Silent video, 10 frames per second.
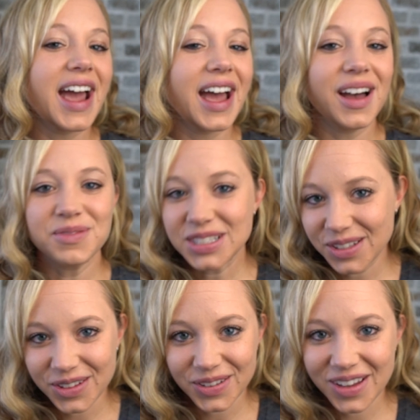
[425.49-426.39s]

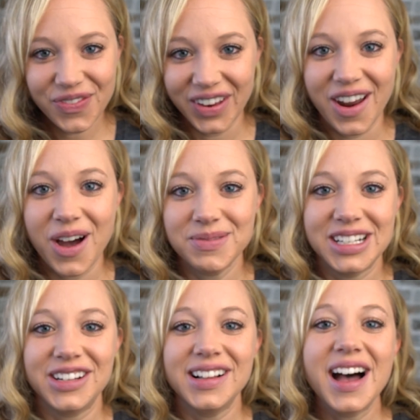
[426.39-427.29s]
absolutely
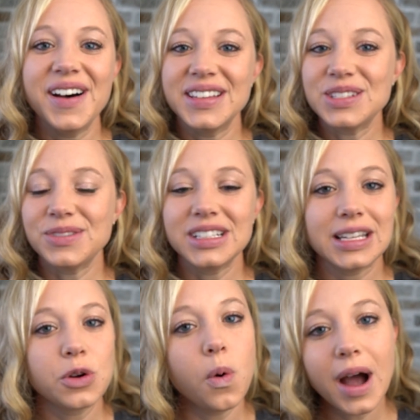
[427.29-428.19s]
phenomenal. It's really
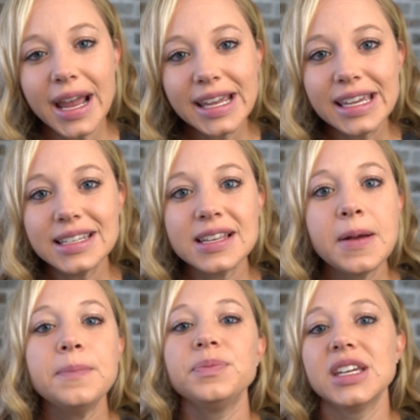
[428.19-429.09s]
quiet,
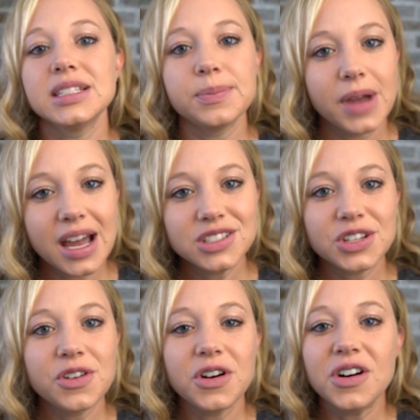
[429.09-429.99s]
it's
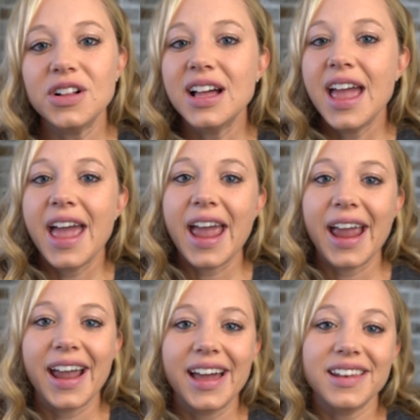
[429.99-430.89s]
magical,
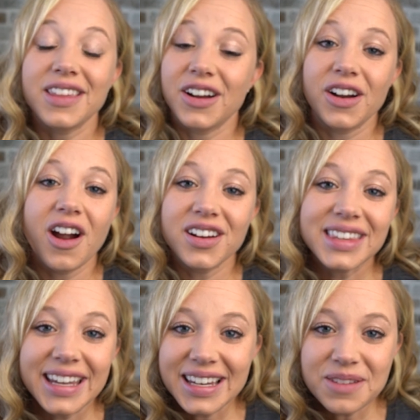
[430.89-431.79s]
and there are
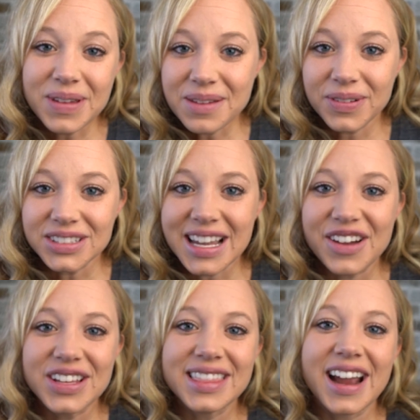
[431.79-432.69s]
hardly any people
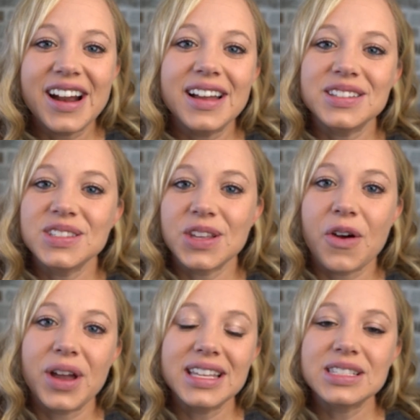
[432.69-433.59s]
down in there, and so
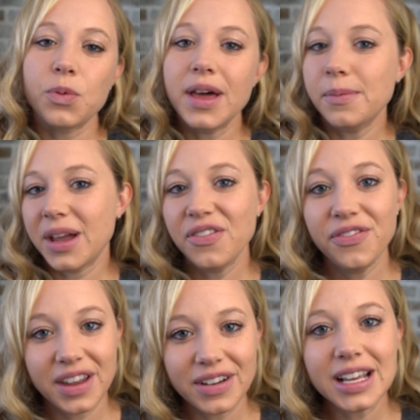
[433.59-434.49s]
it's one of my
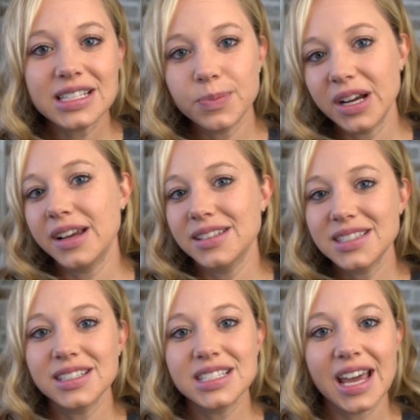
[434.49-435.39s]
favorite
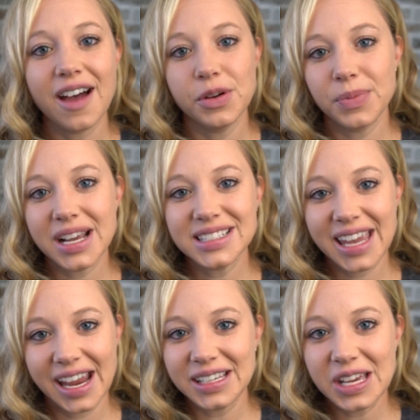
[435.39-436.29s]
experiences to have in Bryce
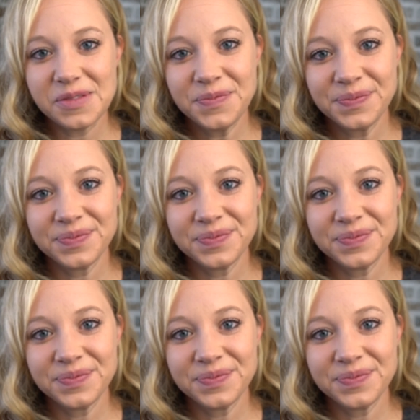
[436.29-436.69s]
Canyon.